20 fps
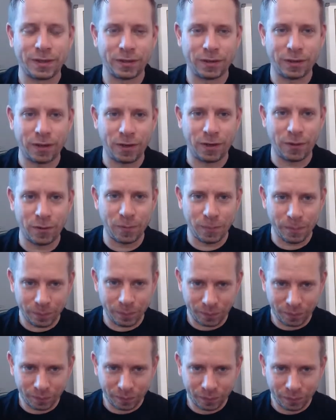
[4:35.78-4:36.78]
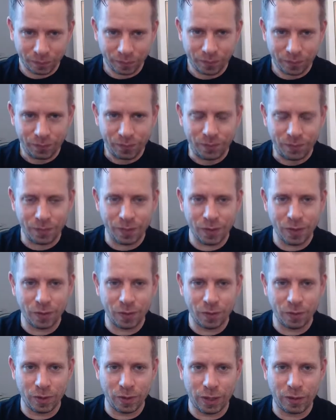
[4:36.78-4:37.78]
So
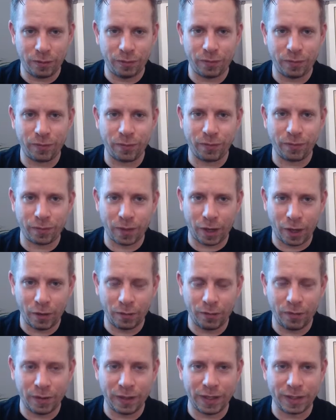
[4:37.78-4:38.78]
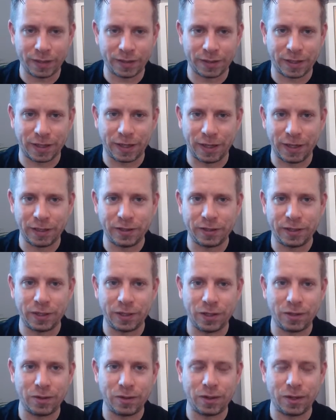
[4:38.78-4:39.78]
if hopefully it's clear to
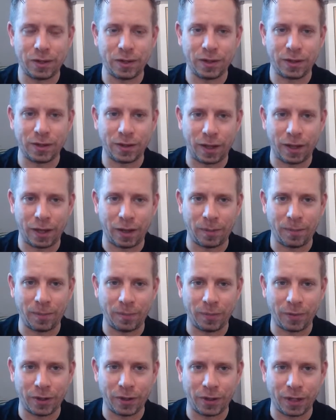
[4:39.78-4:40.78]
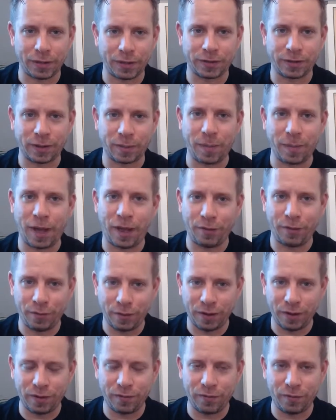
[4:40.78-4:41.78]
you that that there's some
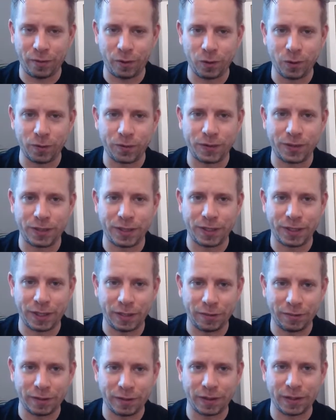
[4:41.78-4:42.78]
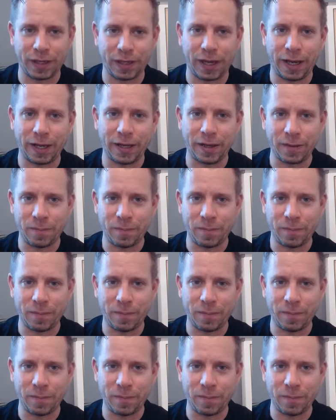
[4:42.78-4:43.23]
effort involved in lifting the leg,